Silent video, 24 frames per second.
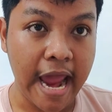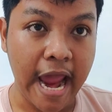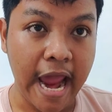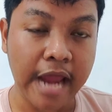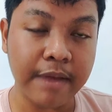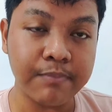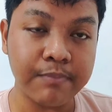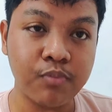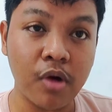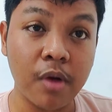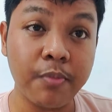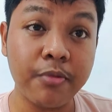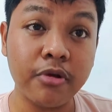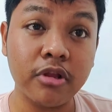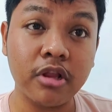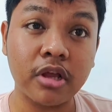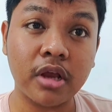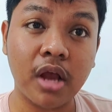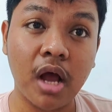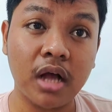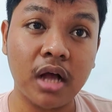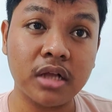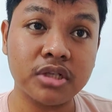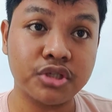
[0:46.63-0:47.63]
In popular
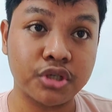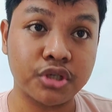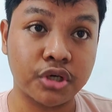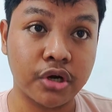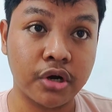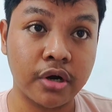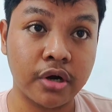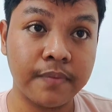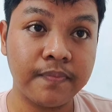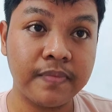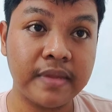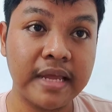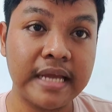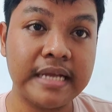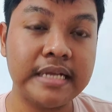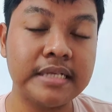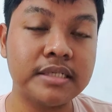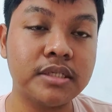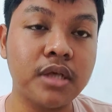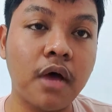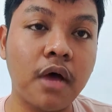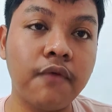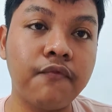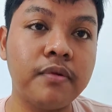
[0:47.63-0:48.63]
culture, it
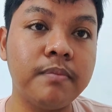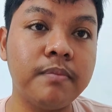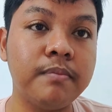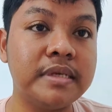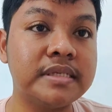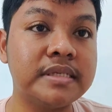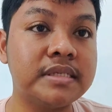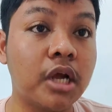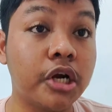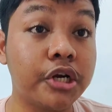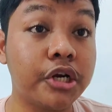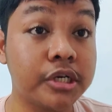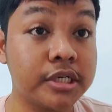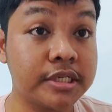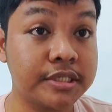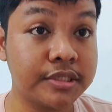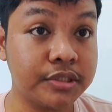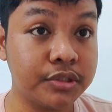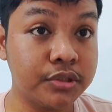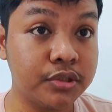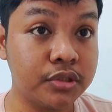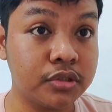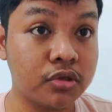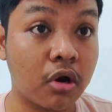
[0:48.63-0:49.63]
is often
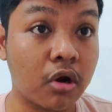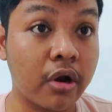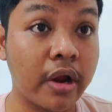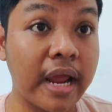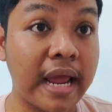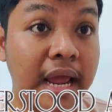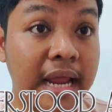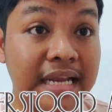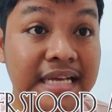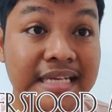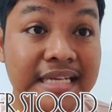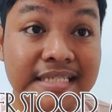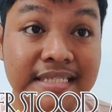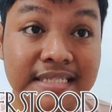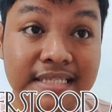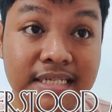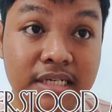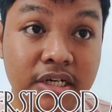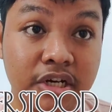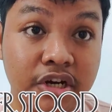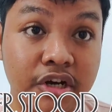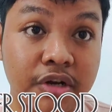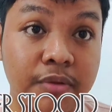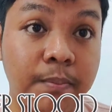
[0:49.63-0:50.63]
misunderstood and
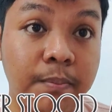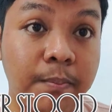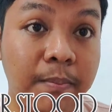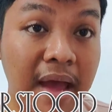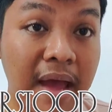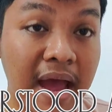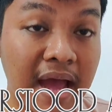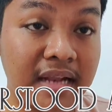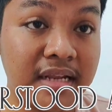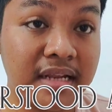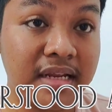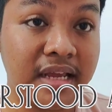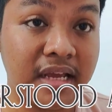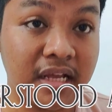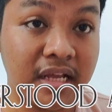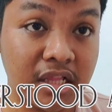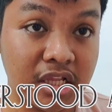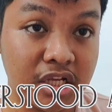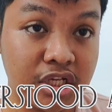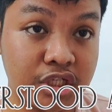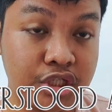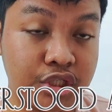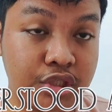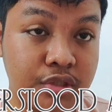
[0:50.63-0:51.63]
considered bad
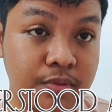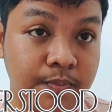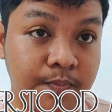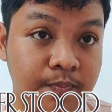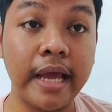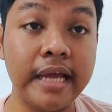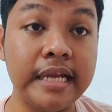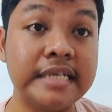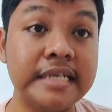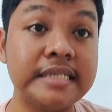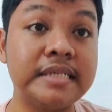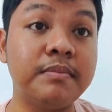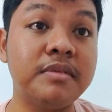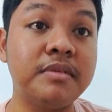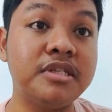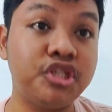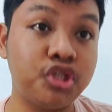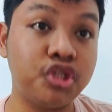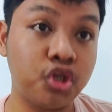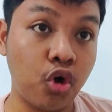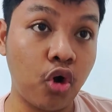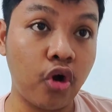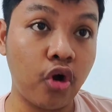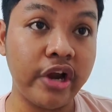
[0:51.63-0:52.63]
English. It is a
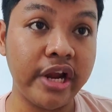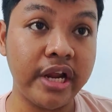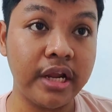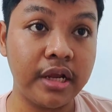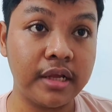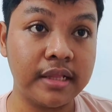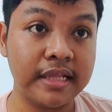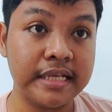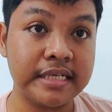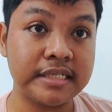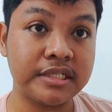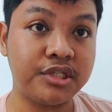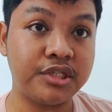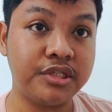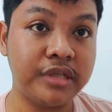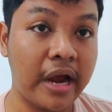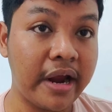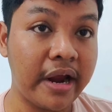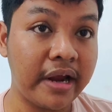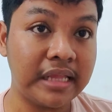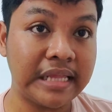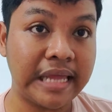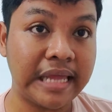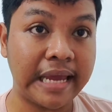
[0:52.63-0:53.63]
mature English
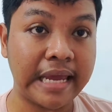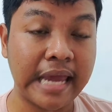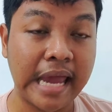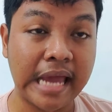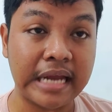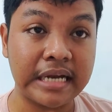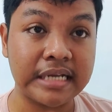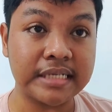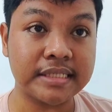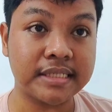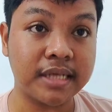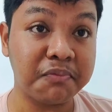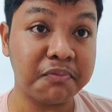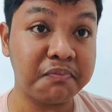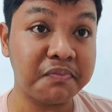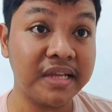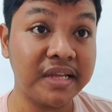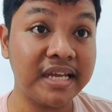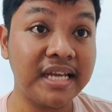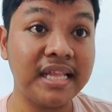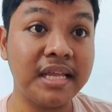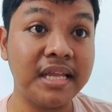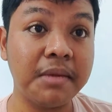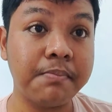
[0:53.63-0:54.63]
dialect and is
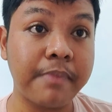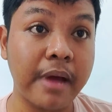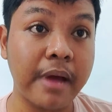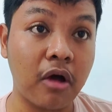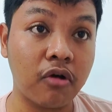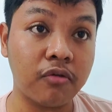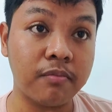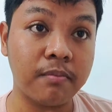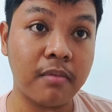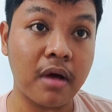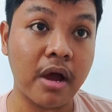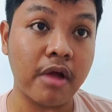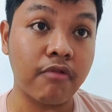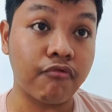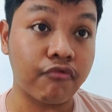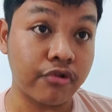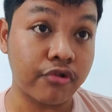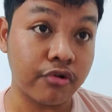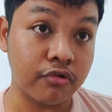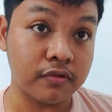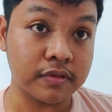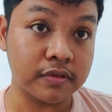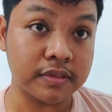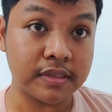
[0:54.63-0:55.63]
completely bound by
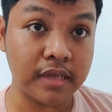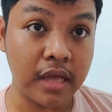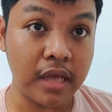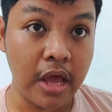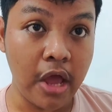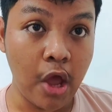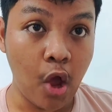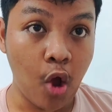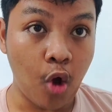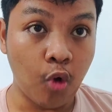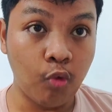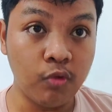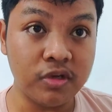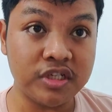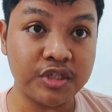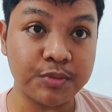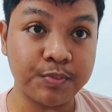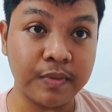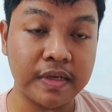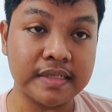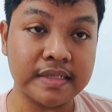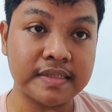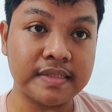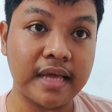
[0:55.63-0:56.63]
rules,
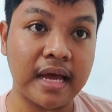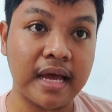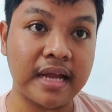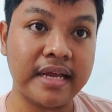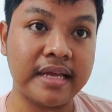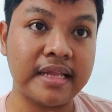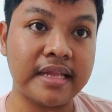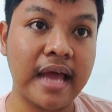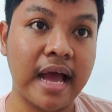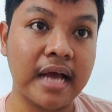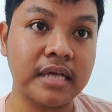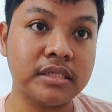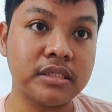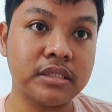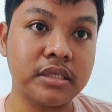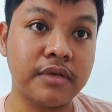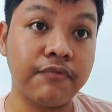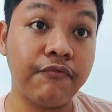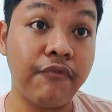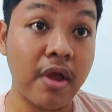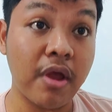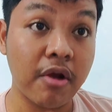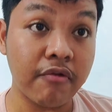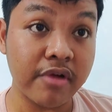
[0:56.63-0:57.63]
which means that it has
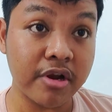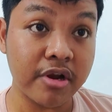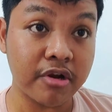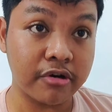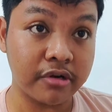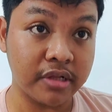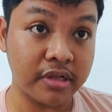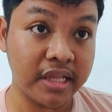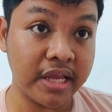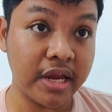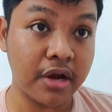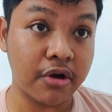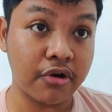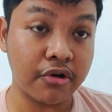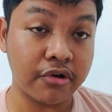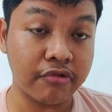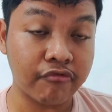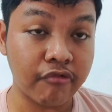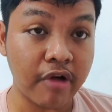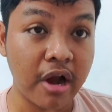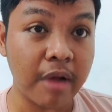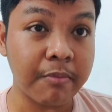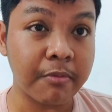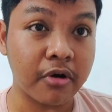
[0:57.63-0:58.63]
very clear
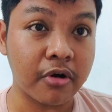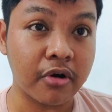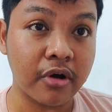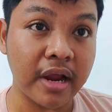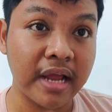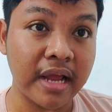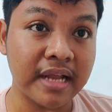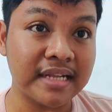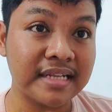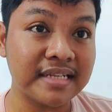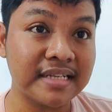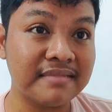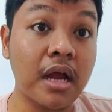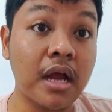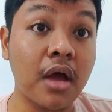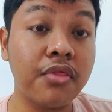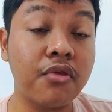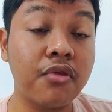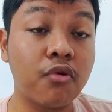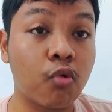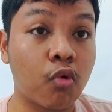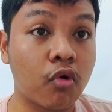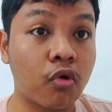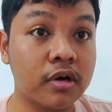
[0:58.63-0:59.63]
grammar, and in
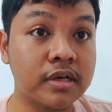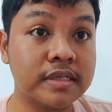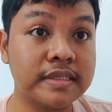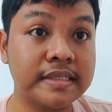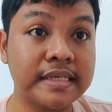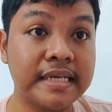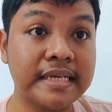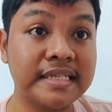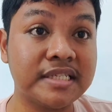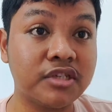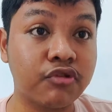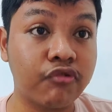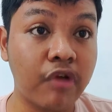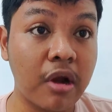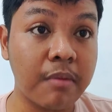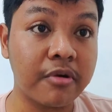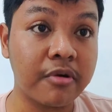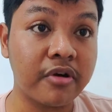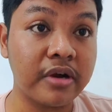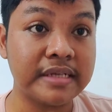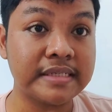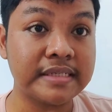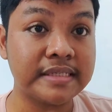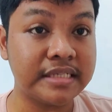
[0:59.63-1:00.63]
other words, its
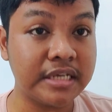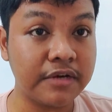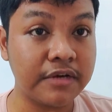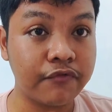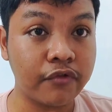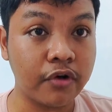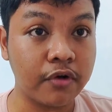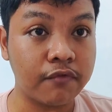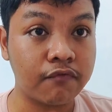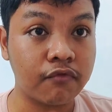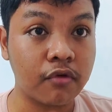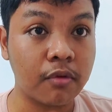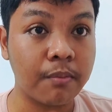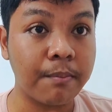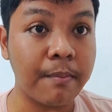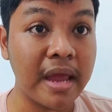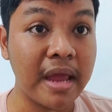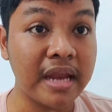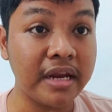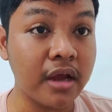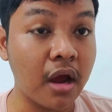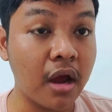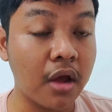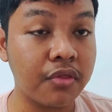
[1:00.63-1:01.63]
grammar is different from
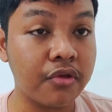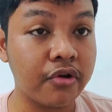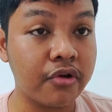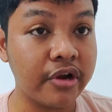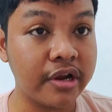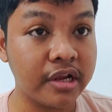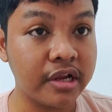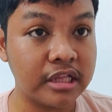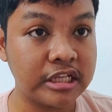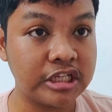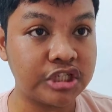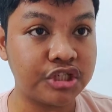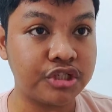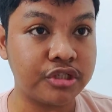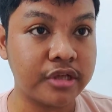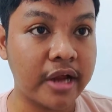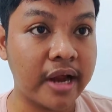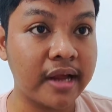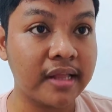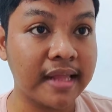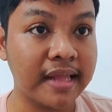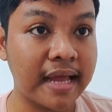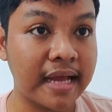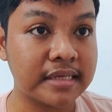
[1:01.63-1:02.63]
many other English
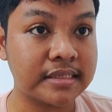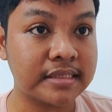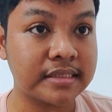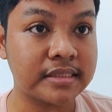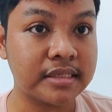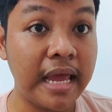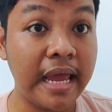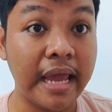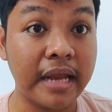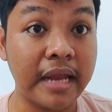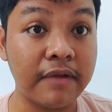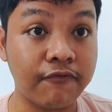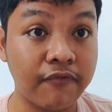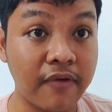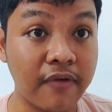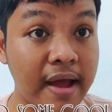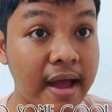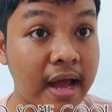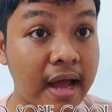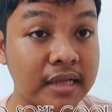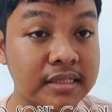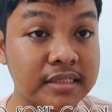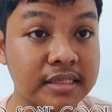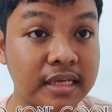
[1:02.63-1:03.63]
dialects. In
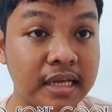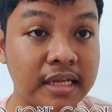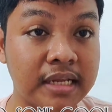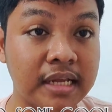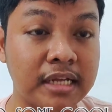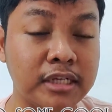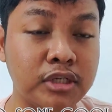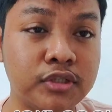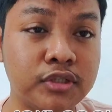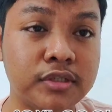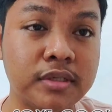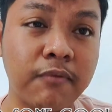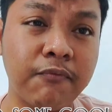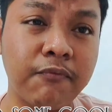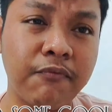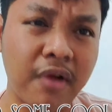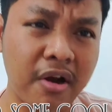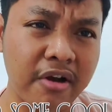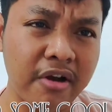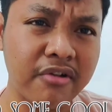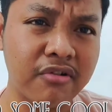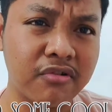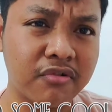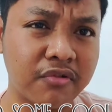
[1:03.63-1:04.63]
fact, it some
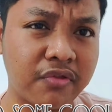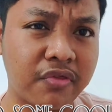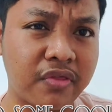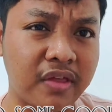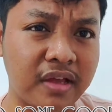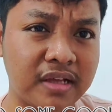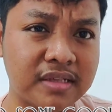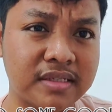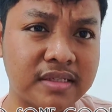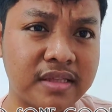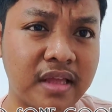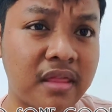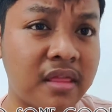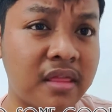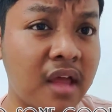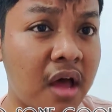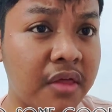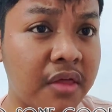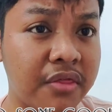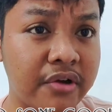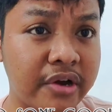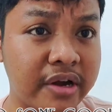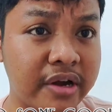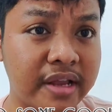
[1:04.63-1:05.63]
very cool things that
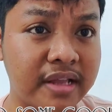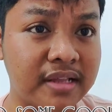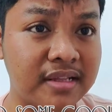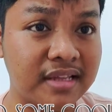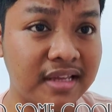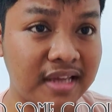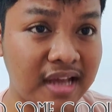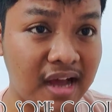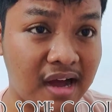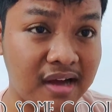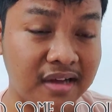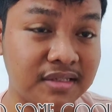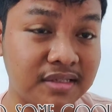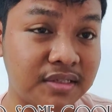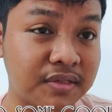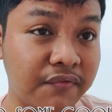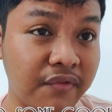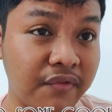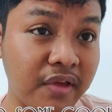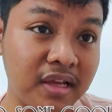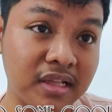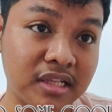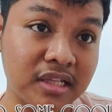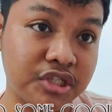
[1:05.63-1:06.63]
other kinds
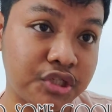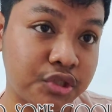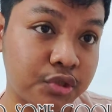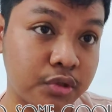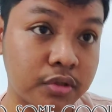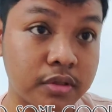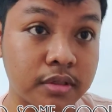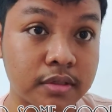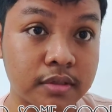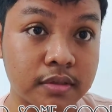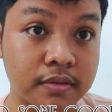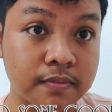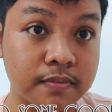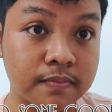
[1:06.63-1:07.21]
of English couldn't.